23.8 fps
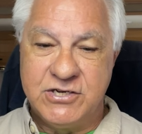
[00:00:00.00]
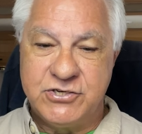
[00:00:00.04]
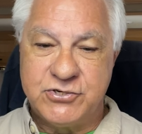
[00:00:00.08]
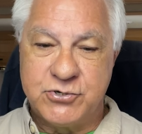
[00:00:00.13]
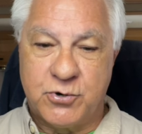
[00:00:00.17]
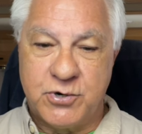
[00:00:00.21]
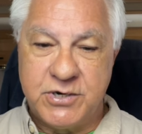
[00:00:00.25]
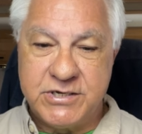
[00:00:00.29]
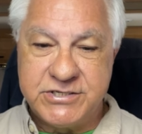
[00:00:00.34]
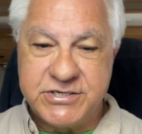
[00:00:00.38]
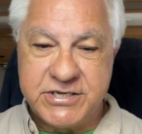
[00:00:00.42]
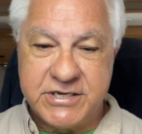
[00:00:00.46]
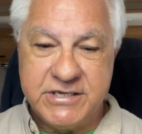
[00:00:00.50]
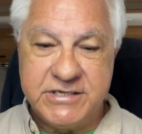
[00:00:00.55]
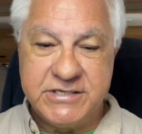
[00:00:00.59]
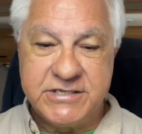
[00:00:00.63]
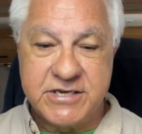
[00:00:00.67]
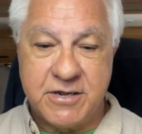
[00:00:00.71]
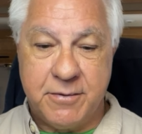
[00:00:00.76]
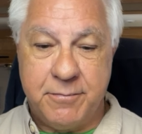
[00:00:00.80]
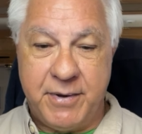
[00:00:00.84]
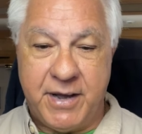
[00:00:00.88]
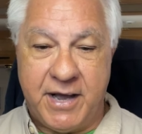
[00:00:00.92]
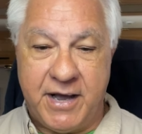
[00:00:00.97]

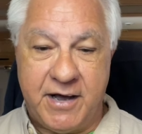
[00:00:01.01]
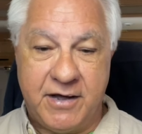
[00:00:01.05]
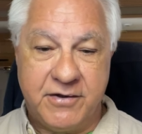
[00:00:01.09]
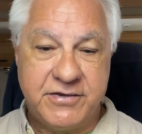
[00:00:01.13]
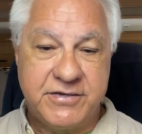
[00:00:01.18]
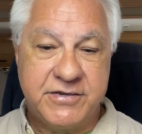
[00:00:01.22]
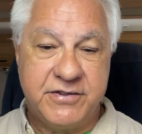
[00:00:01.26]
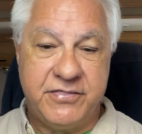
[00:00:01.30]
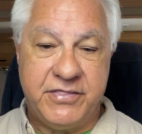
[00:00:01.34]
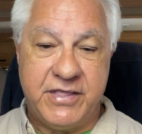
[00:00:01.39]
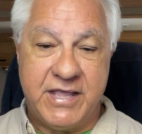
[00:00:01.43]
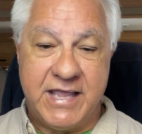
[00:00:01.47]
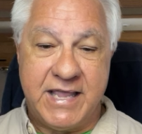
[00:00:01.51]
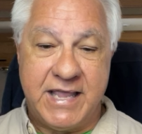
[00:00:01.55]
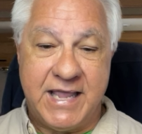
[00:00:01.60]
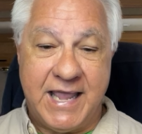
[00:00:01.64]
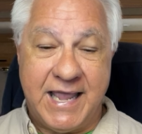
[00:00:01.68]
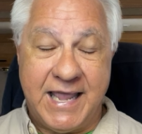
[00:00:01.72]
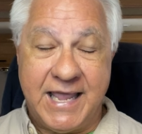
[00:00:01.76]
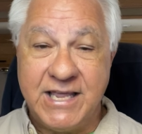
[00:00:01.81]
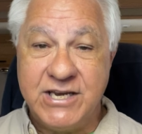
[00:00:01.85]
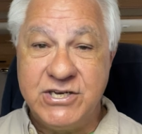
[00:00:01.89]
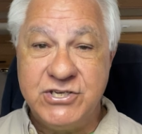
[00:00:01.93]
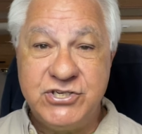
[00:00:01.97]
Choices about the
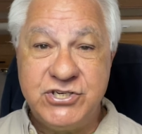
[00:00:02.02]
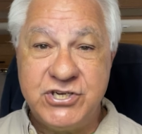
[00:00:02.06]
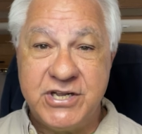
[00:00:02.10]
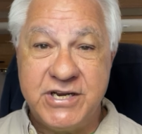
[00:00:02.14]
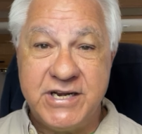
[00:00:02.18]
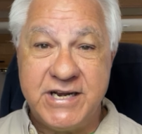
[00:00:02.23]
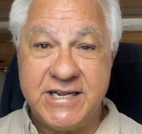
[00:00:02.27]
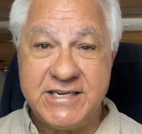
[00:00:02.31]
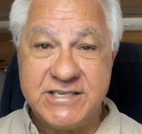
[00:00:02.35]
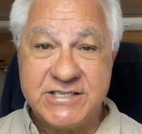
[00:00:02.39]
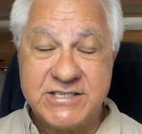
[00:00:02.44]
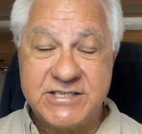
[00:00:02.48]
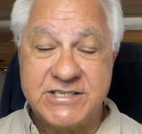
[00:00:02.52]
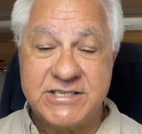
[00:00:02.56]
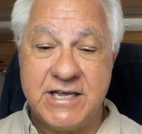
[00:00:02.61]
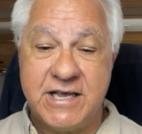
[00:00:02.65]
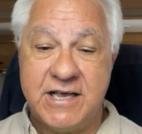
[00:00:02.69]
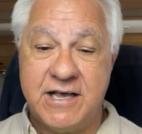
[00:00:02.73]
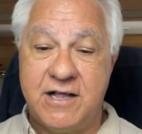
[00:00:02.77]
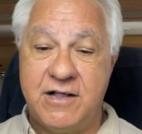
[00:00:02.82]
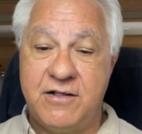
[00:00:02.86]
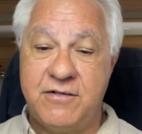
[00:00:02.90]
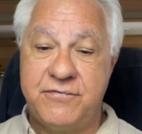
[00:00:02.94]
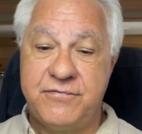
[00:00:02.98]
engine
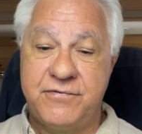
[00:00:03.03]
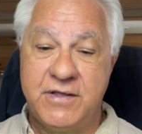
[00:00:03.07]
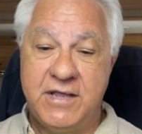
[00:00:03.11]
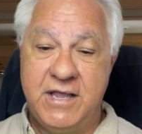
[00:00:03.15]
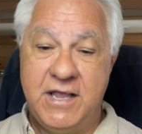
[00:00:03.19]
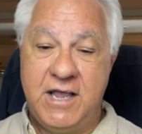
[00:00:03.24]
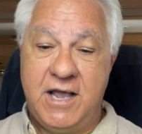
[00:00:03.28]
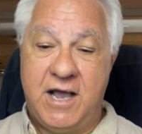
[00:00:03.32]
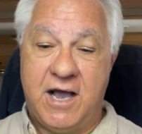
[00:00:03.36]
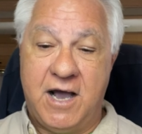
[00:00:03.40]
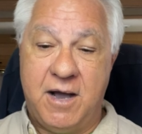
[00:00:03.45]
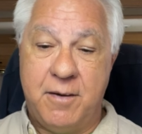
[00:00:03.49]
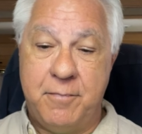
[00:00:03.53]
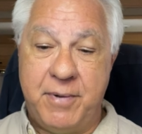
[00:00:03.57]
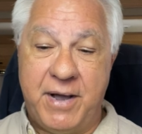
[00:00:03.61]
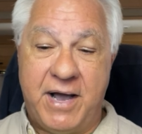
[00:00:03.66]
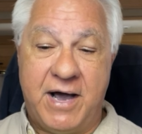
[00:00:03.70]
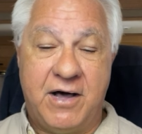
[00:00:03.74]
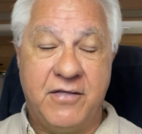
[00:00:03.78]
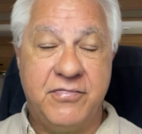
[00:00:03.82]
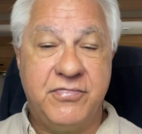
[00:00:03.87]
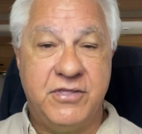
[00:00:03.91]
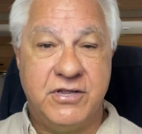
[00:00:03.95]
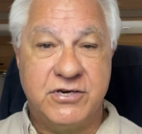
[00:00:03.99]
itself,
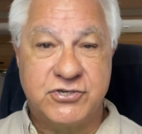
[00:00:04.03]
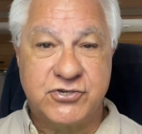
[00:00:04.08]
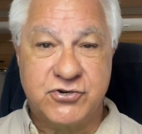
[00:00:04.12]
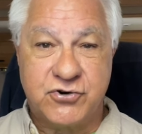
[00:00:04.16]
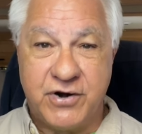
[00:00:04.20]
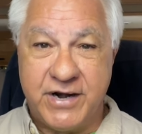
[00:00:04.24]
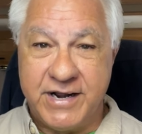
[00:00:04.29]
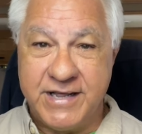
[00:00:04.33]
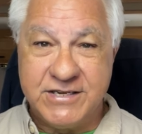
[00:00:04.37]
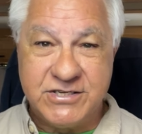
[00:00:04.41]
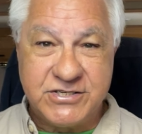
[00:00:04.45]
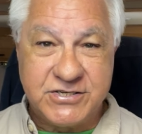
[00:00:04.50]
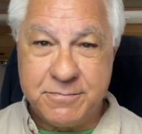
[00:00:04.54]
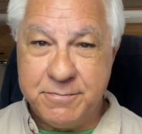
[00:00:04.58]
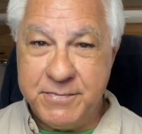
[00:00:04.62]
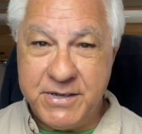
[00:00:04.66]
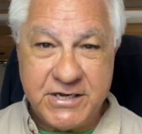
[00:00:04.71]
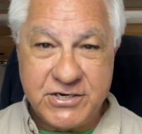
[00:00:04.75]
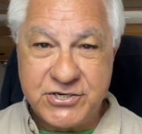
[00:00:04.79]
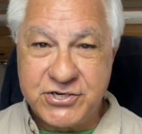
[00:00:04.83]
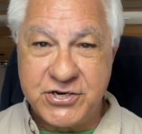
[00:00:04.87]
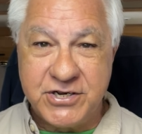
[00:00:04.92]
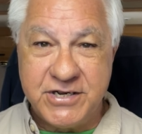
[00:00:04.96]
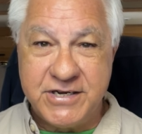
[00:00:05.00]
about the
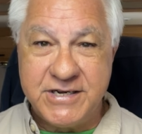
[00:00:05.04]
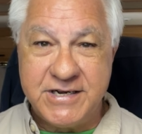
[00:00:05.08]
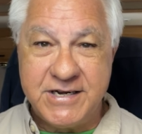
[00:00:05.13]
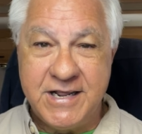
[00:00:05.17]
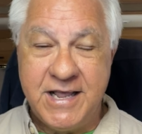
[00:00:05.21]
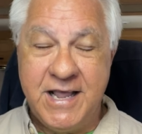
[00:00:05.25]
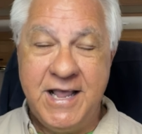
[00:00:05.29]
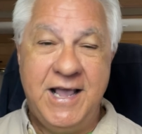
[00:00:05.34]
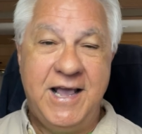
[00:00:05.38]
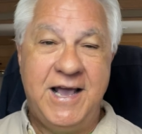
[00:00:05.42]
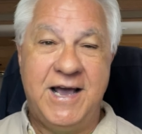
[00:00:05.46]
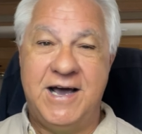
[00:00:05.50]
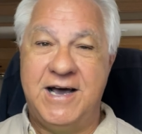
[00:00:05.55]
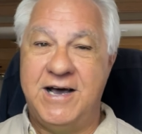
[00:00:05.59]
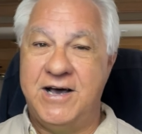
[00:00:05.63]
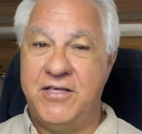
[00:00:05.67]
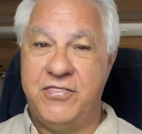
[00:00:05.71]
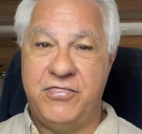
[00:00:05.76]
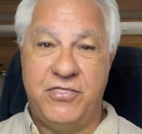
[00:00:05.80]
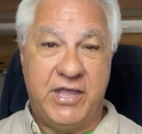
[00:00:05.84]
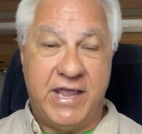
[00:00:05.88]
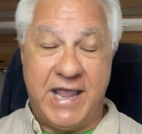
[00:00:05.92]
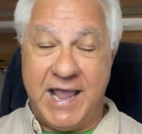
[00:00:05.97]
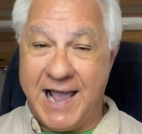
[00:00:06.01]
transmission,
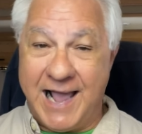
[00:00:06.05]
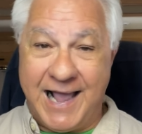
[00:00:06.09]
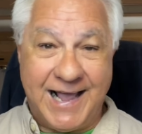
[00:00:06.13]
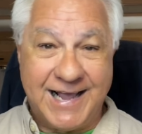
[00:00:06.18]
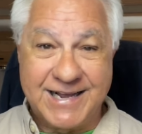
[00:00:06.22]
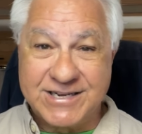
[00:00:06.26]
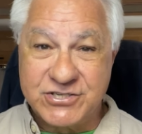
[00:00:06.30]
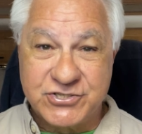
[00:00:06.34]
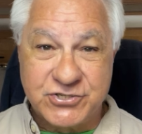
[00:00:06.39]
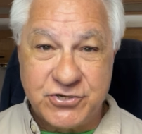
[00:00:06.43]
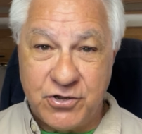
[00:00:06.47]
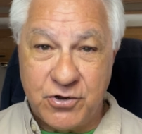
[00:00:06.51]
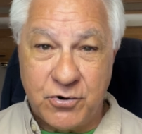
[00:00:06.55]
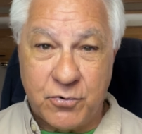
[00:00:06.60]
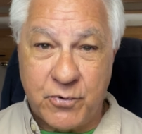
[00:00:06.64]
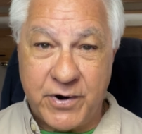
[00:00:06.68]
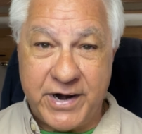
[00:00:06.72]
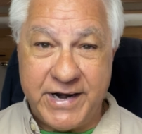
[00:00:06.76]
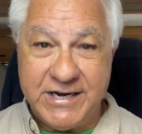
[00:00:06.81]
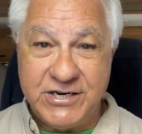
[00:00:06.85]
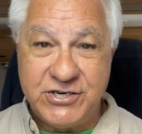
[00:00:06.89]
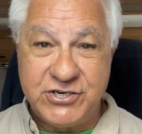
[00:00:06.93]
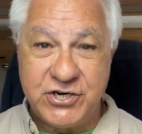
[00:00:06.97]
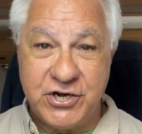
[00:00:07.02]
the axle
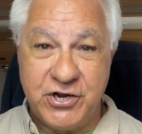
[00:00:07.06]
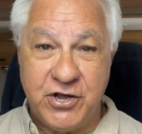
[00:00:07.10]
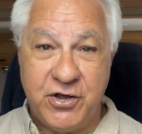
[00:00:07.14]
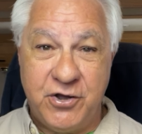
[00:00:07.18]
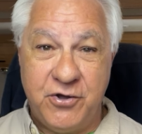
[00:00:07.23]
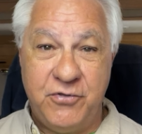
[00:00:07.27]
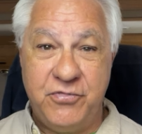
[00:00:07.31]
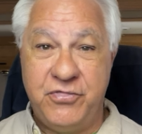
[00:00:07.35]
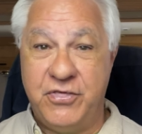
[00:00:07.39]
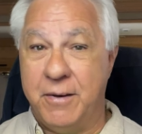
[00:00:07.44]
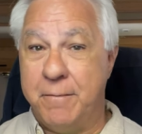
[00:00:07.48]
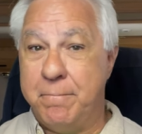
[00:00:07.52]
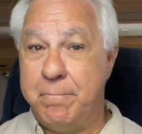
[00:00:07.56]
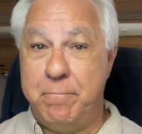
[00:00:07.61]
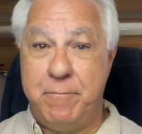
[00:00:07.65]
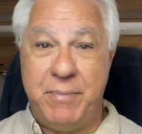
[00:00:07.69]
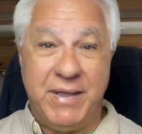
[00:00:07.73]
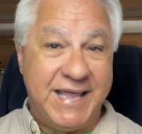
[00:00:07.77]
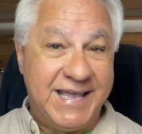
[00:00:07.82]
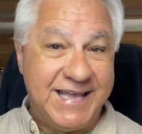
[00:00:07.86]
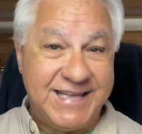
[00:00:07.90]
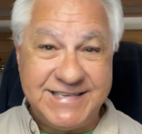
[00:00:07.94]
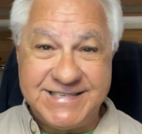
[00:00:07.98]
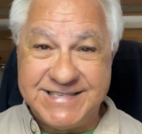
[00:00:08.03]
ratio, the
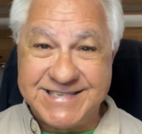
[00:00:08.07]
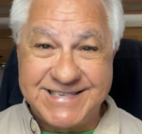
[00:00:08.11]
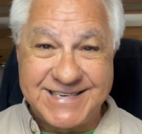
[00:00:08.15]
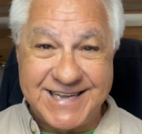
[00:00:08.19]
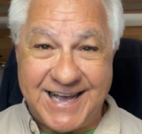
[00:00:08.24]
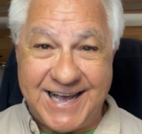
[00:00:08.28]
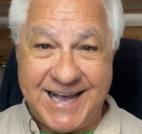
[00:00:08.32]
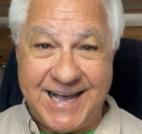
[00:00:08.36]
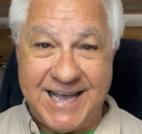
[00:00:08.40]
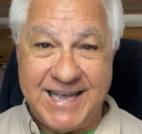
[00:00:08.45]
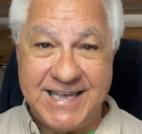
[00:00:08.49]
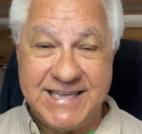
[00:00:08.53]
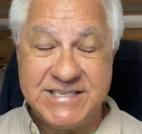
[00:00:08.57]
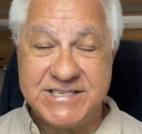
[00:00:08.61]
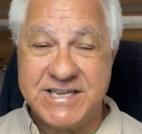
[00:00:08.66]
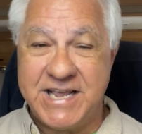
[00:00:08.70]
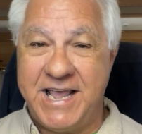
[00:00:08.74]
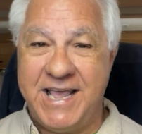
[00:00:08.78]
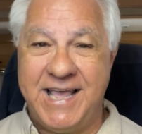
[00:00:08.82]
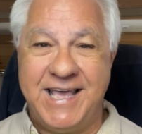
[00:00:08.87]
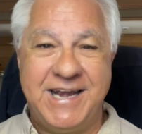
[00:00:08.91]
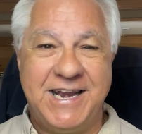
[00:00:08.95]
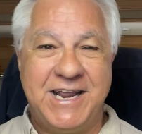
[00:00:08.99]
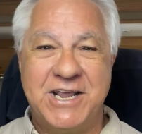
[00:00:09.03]
bed size,
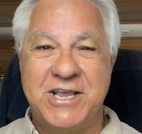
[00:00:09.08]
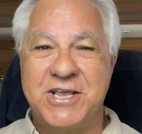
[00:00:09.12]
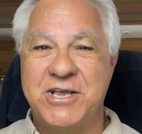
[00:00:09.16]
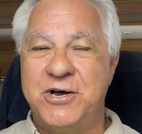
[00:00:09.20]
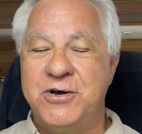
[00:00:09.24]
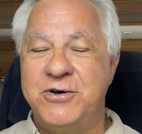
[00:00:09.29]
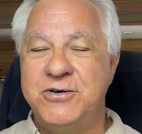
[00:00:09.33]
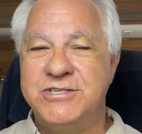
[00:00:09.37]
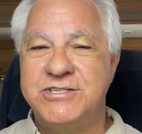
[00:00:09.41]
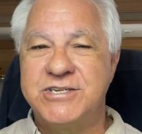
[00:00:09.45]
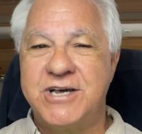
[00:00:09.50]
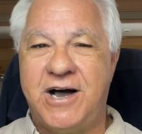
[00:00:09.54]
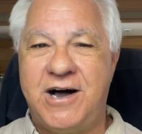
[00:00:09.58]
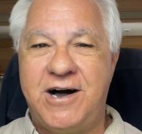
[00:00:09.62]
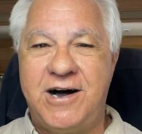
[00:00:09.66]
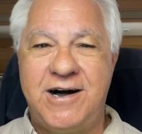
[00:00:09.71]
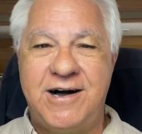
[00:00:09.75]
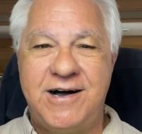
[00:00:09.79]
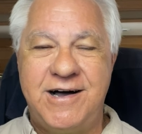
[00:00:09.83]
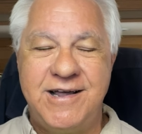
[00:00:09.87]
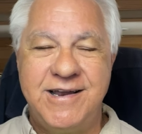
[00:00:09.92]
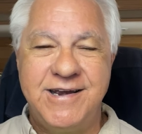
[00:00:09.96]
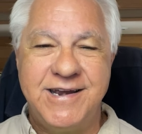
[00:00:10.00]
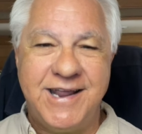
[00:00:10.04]
and it goes
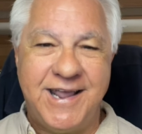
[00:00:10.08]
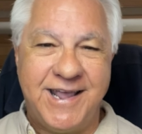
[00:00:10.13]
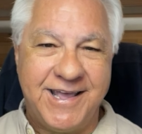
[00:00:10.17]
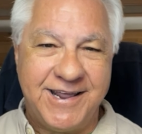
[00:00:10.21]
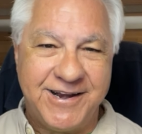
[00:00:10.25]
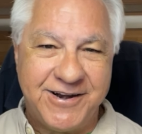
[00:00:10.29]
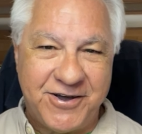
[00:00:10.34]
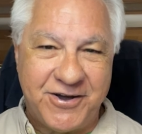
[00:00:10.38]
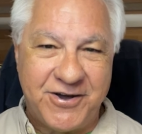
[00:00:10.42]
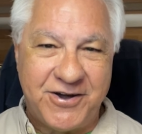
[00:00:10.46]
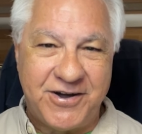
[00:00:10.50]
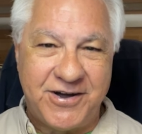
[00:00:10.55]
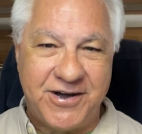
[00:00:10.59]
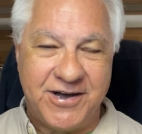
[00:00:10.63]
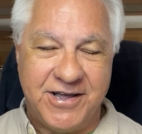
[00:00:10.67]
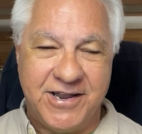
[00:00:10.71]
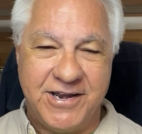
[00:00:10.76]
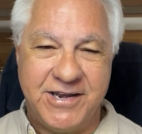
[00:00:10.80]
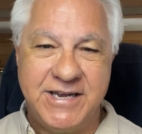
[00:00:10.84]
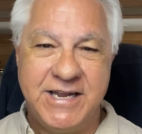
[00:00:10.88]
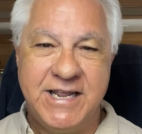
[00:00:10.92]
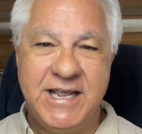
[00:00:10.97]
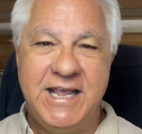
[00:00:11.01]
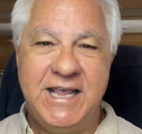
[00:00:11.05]
on and
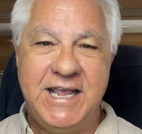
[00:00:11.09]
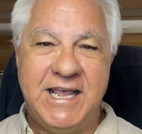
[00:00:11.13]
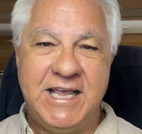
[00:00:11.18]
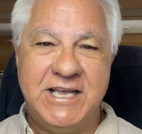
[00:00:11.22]
on.